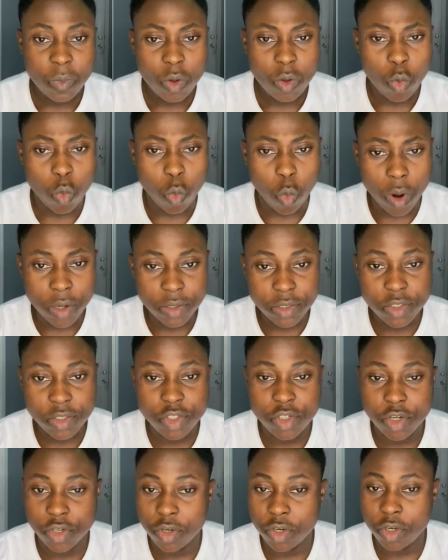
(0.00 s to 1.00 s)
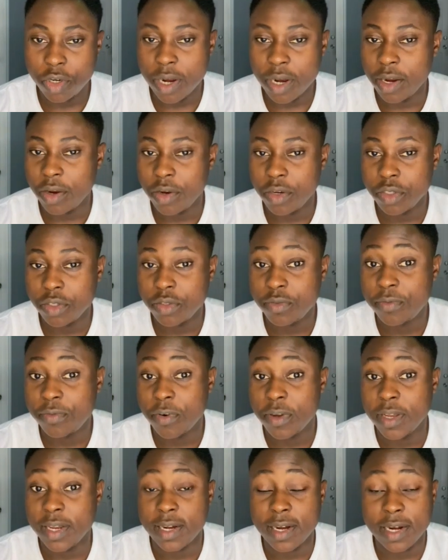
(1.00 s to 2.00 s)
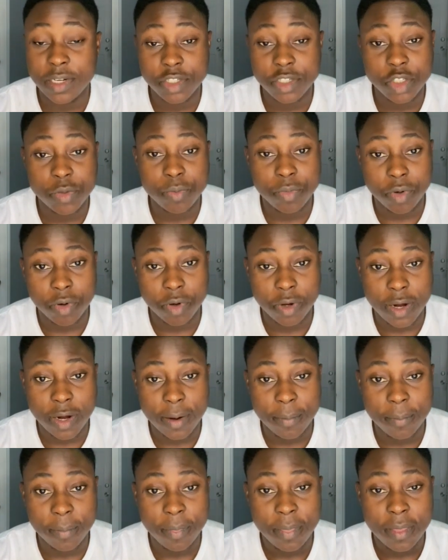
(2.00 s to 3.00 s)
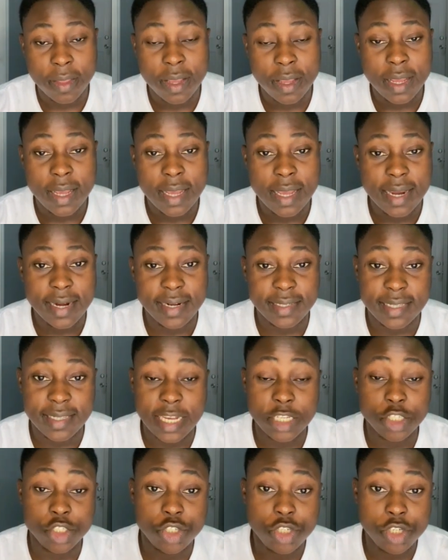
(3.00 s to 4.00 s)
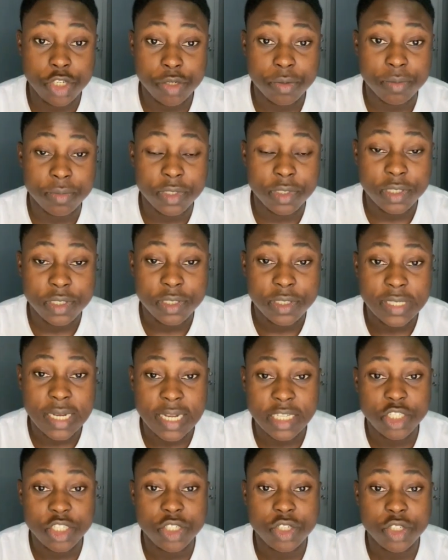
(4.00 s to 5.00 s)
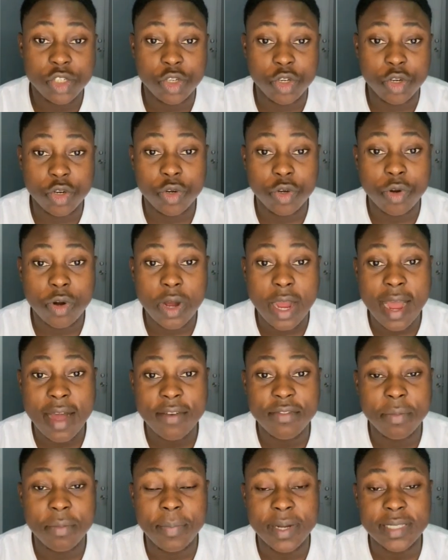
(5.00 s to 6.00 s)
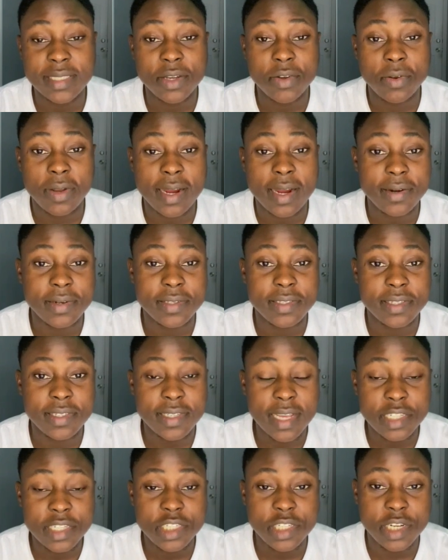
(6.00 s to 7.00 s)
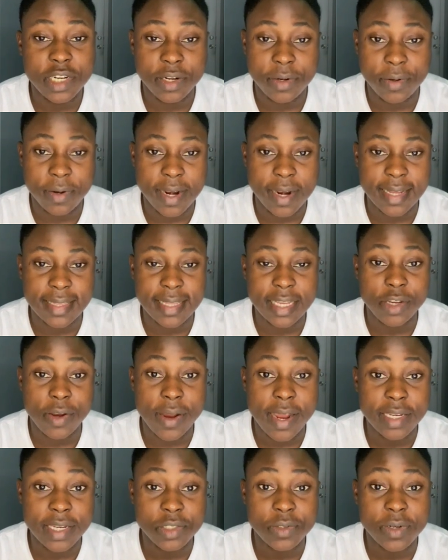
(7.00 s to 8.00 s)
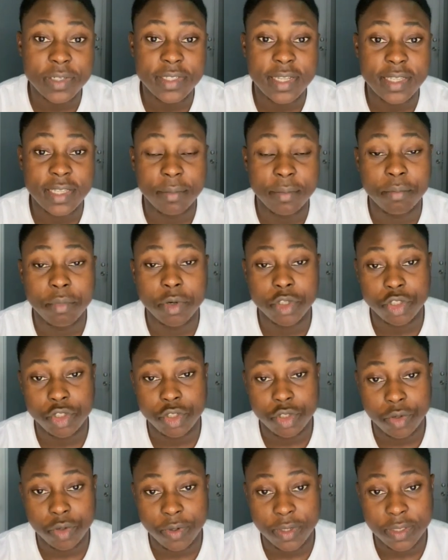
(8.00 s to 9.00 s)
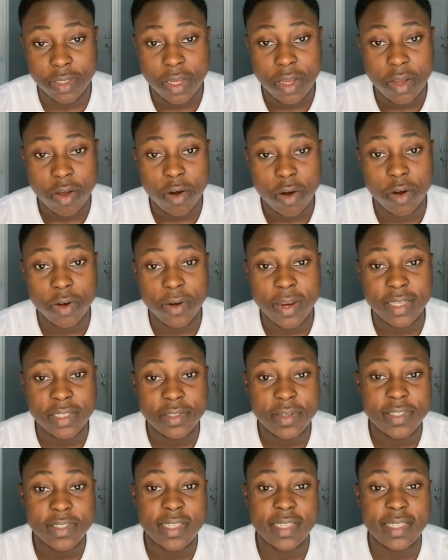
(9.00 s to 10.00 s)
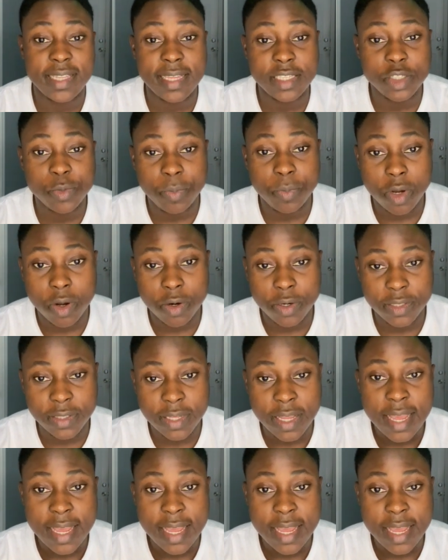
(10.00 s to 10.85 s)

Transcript: once you know you are going for a graduate program, it is assumed that you have a particular research area that you are interested in pursuing or you're interested in exploring,